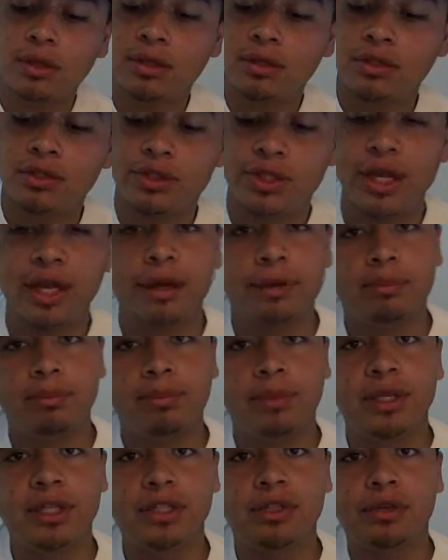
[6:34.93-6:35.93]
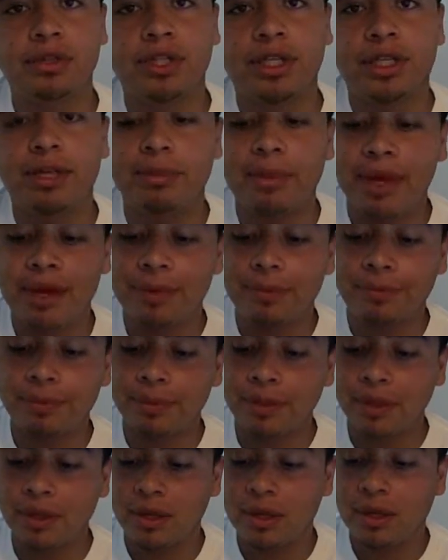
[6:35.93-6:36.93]
so yeah, please go check them out.
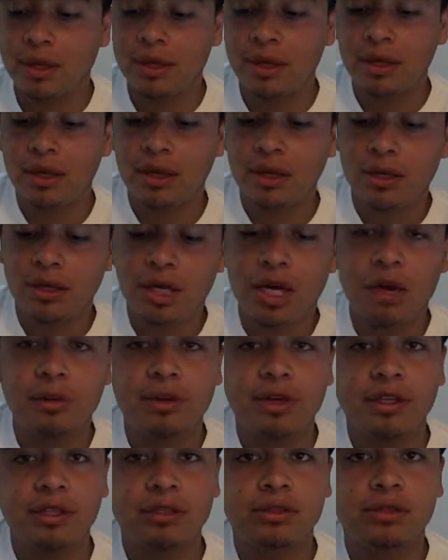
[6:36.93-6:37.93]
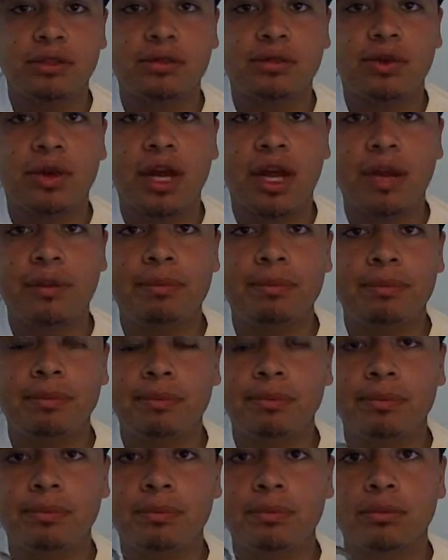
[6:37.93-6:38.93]
Comment, subscribe,
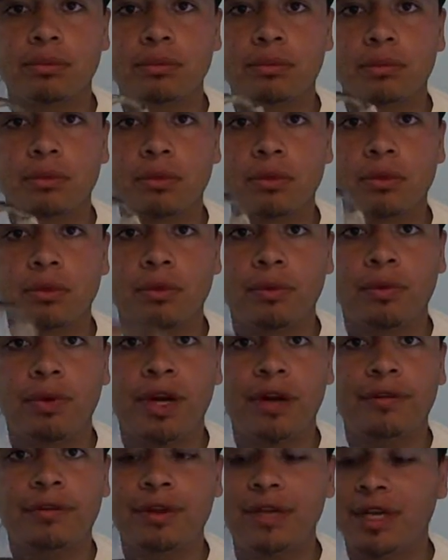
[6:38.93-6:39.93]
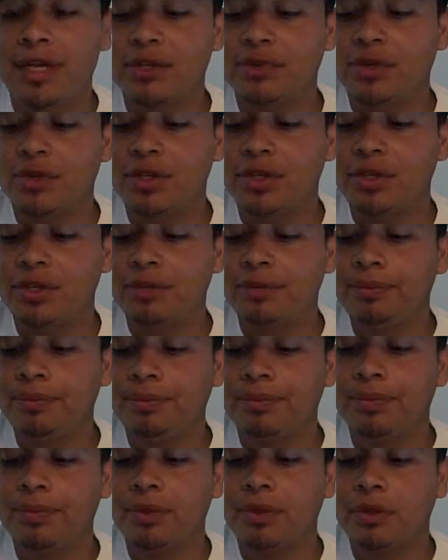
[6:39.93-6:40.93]
whatever you guys want to do.
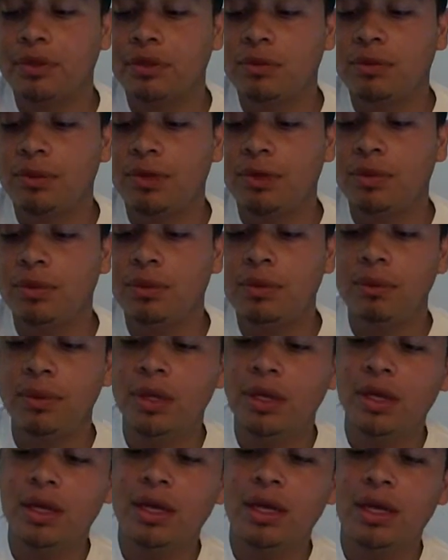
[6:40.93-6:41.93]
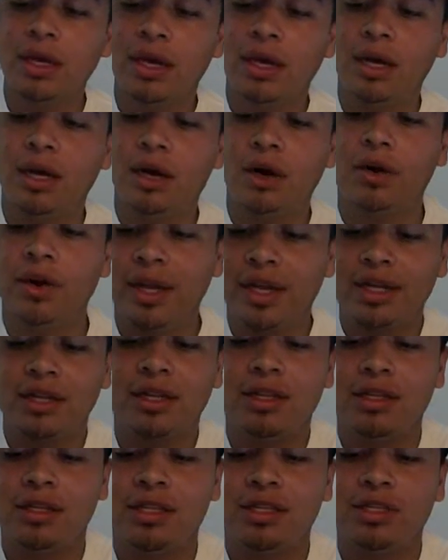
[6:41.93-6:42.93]
It's pretty cool. Uh, oh yeah,
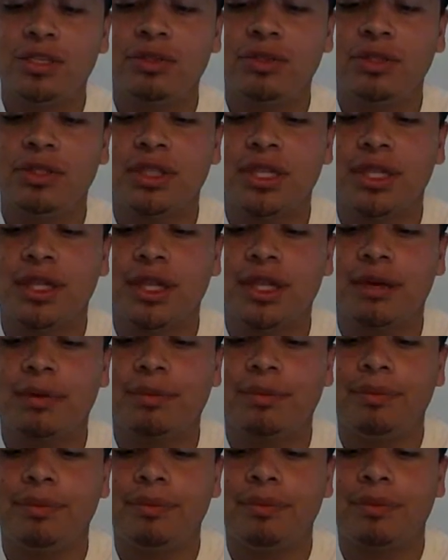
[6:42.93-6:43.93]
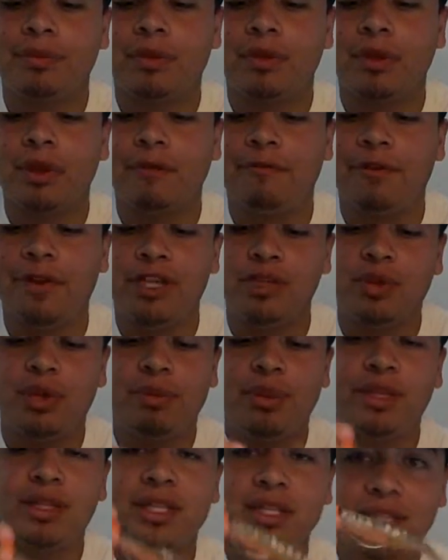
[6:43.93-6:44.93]
another thing too is that um, if you guys want
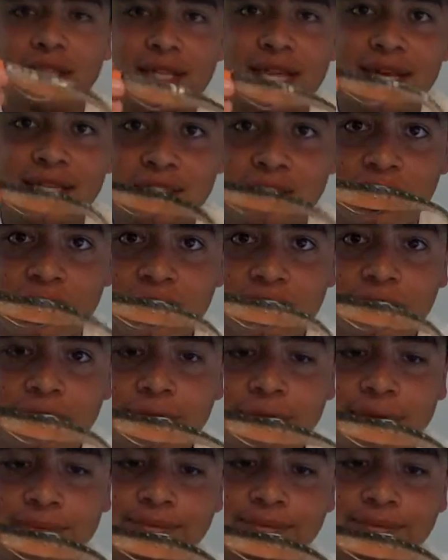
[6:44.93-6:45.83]
to make these last longer,